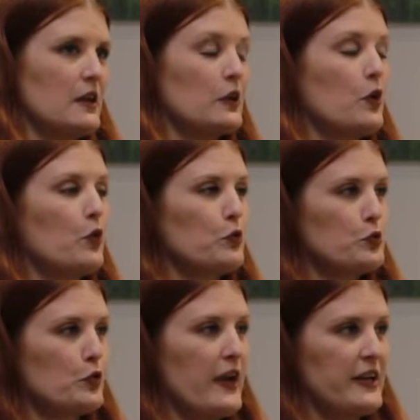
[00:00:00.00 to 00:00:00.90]
uh,
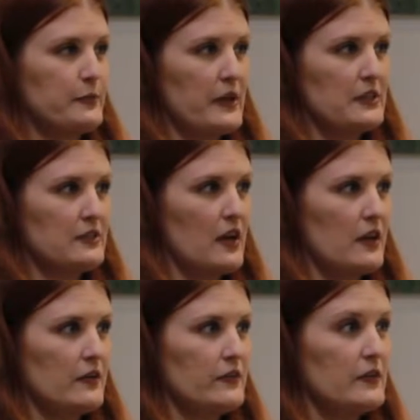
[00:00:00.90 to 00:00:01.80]
cultural aspects
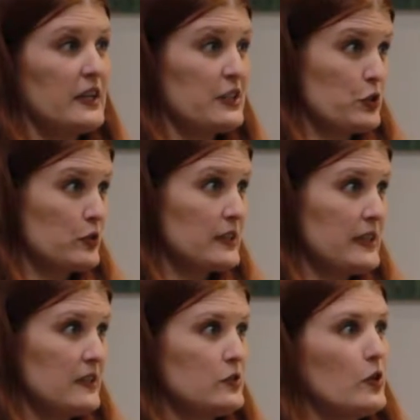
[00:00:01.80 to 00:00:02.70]
of
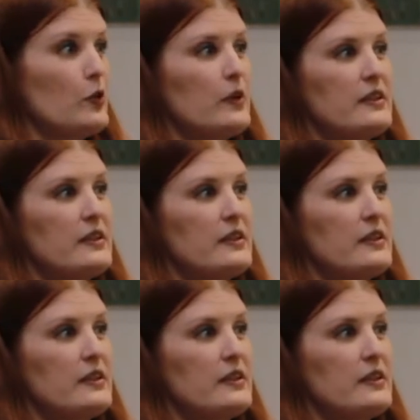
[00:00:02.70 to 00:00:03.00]
history. So